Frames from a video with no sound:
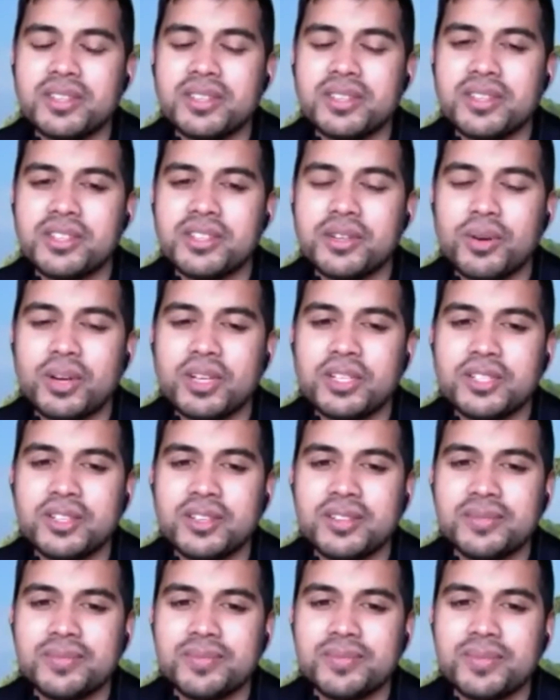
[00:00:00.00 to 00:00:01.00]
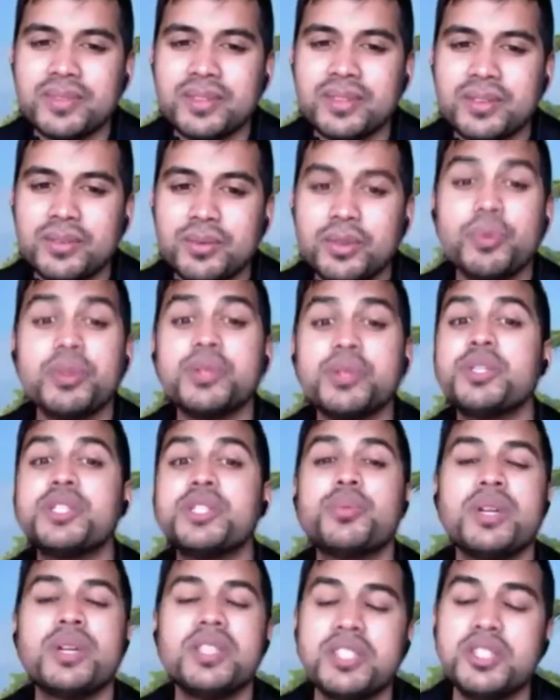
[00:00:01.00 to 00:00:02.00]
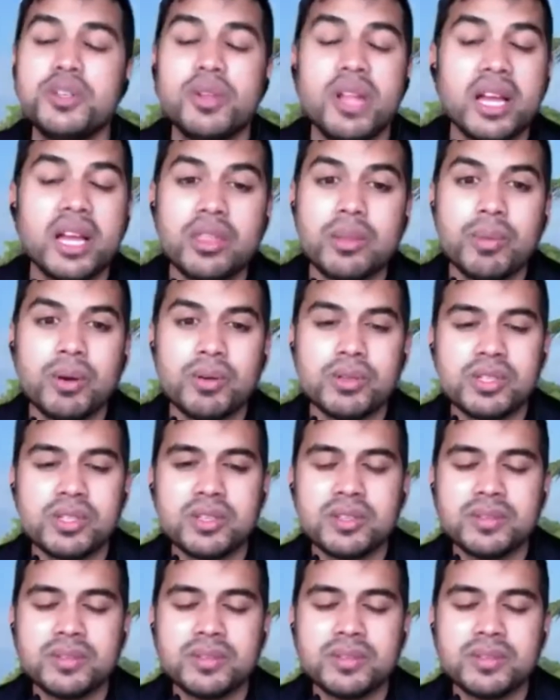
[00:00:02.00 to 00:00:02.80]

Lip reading: There's a question. Which one did you like the most?